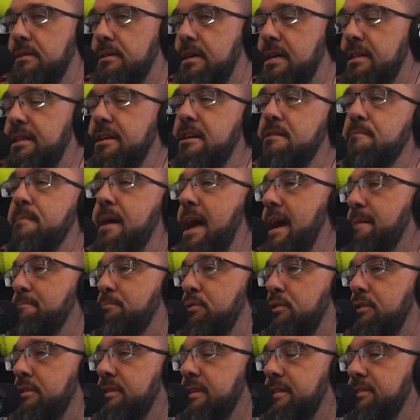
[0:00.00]
Khalil
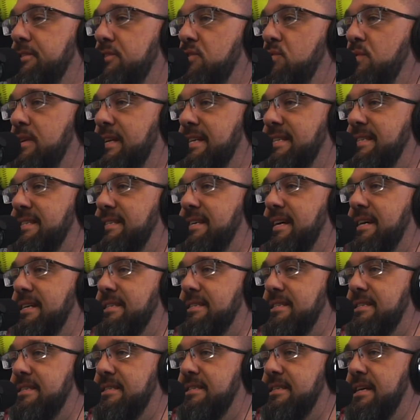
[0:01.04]
Mack pulled a 2 and a
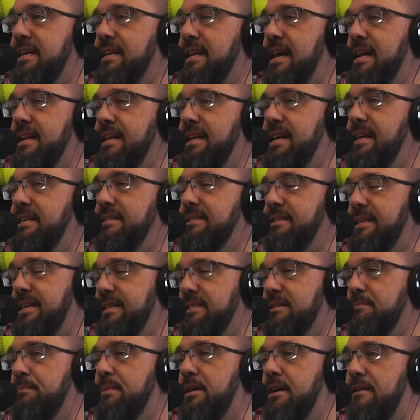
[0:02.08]
6, and
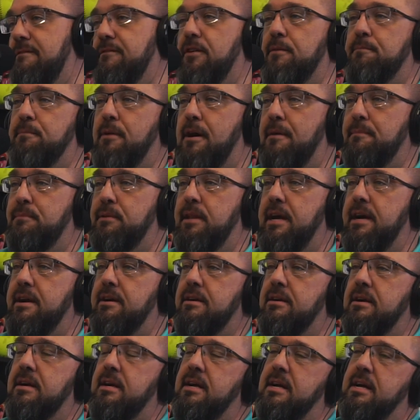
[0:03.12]
he's a better football
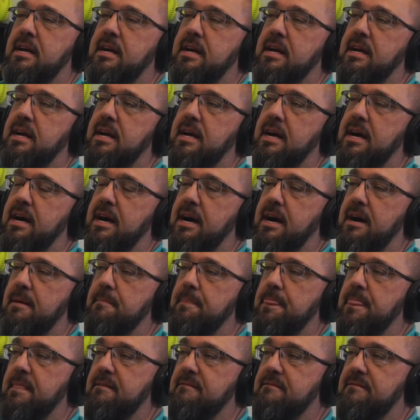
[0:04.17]
player.
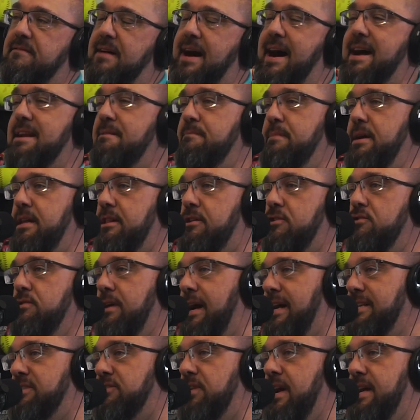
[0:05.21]
Mm-hmm. Von Miller, who
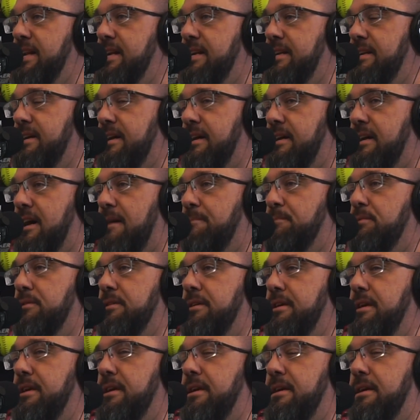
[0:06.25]
got traded a
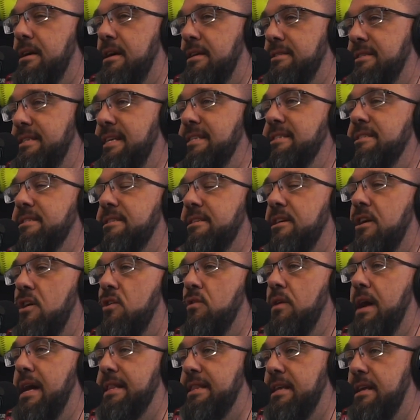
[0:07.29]
couple seasons
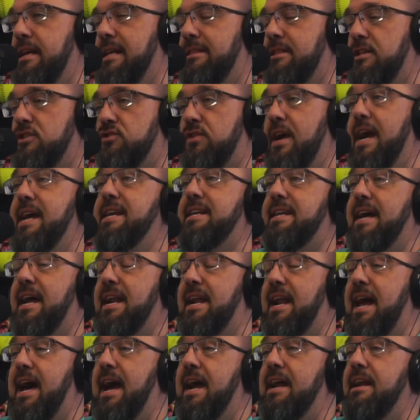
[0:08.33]
ago at the trade
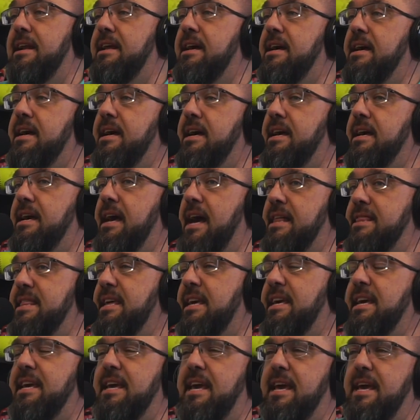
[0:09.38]
deadline, I
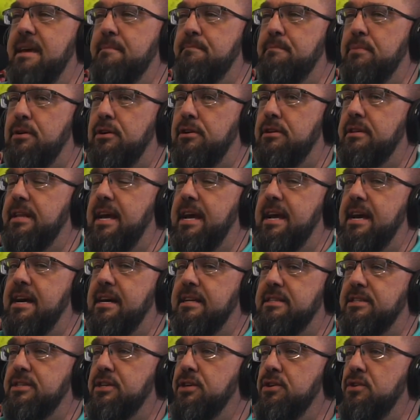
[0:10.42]
think he pulled
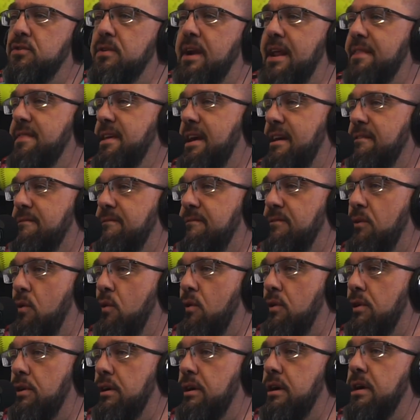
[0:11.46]
a 2 and I think a
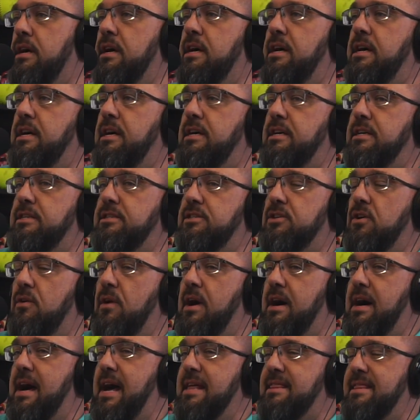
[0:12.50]
4.
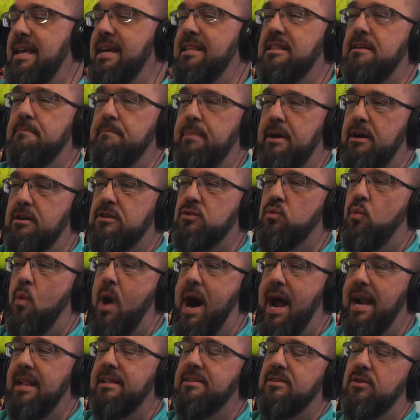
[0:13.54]
So I think the Bears
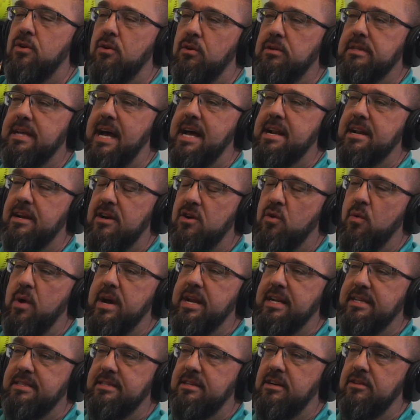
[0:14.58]
wanted to hold on to
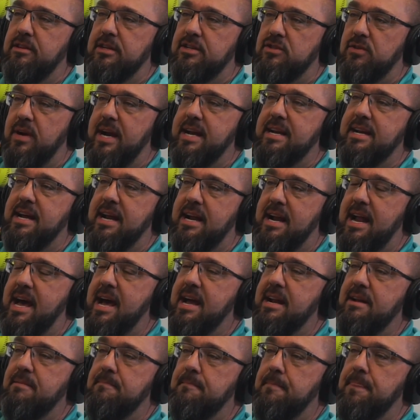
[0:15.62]
Quinn until the trade
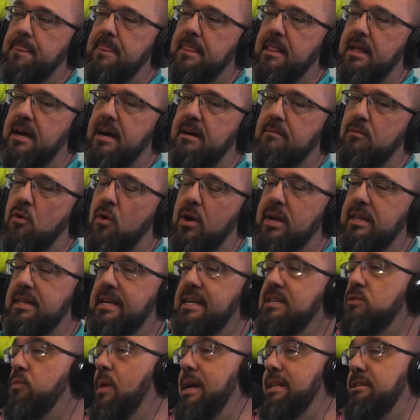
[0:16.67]
deadline, or at
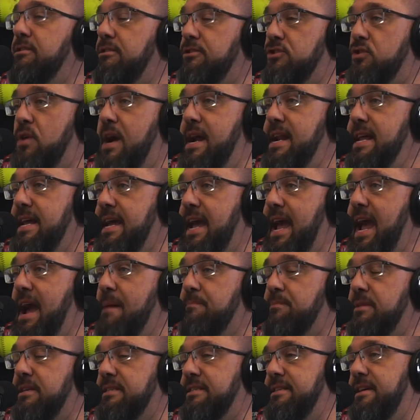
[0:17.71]
least wait till training
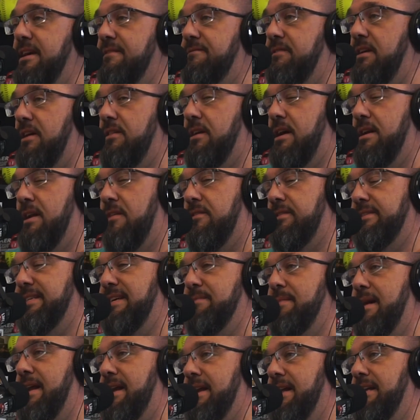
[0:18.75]
camp to see if another
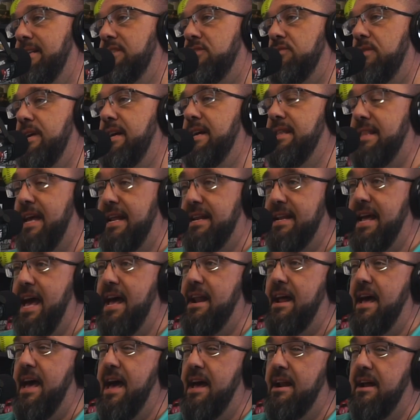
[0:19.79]
team had an injury. They
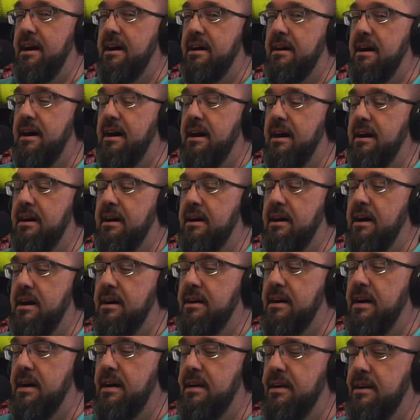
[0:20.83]
had
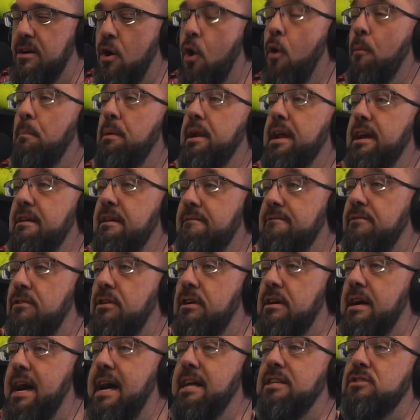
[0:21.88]
an opening
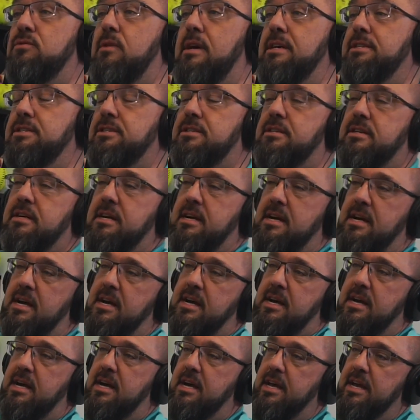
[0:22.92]
for an edge rusher,
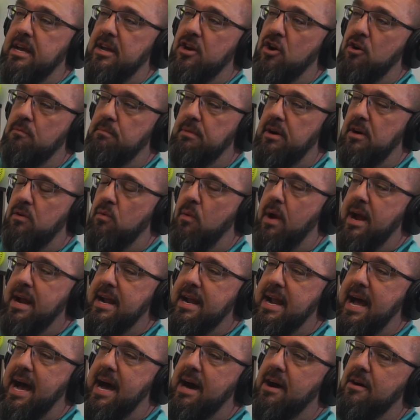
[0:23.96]
you know. But right
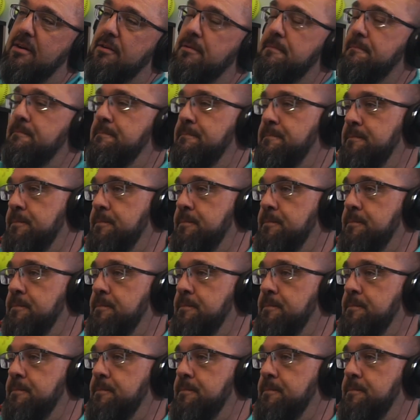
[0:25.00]
now,